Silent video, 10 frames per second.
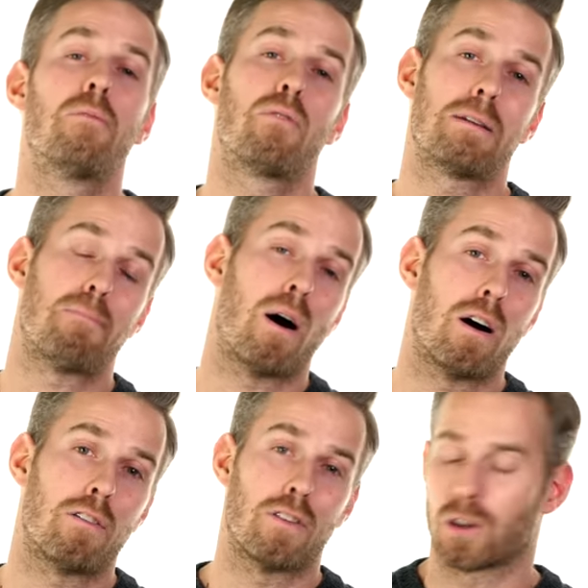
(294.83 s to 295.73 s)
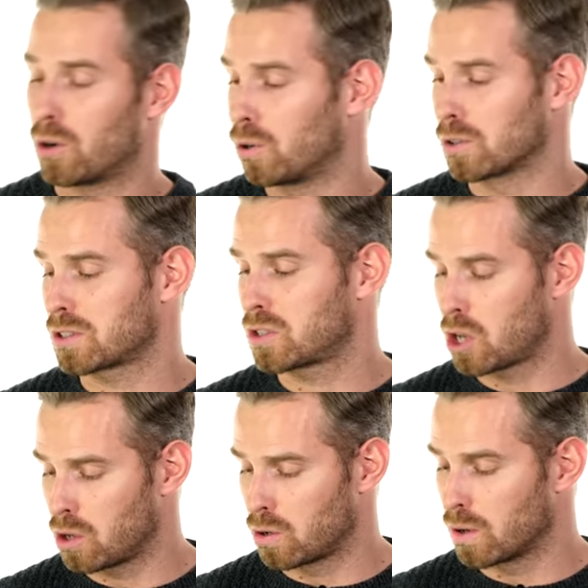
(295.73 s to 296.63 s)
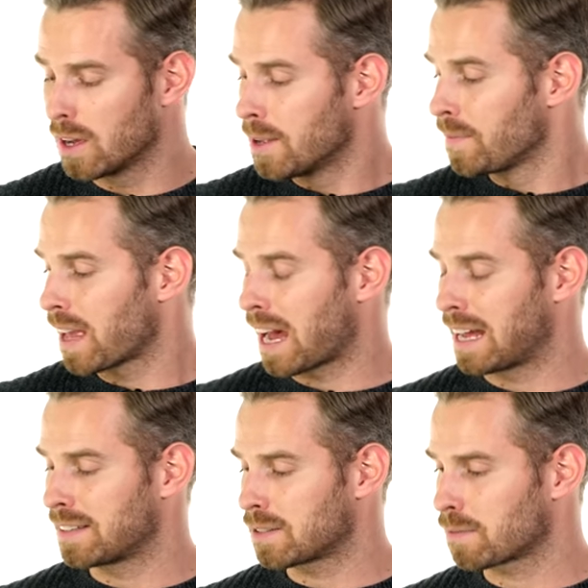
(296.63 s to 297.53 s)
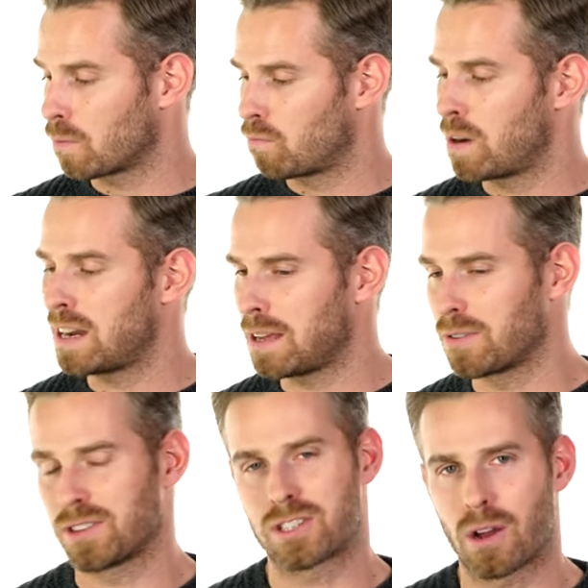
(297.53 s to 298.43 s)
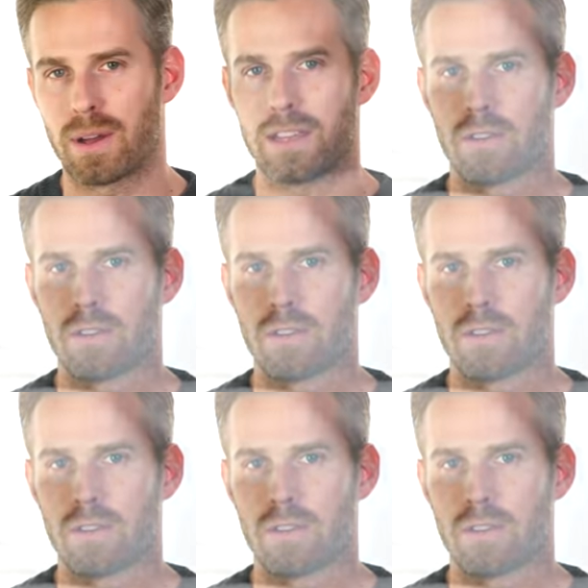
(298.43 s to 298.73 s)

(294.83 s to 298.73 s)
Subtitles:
pretty par for the course too. And really with the Shoei,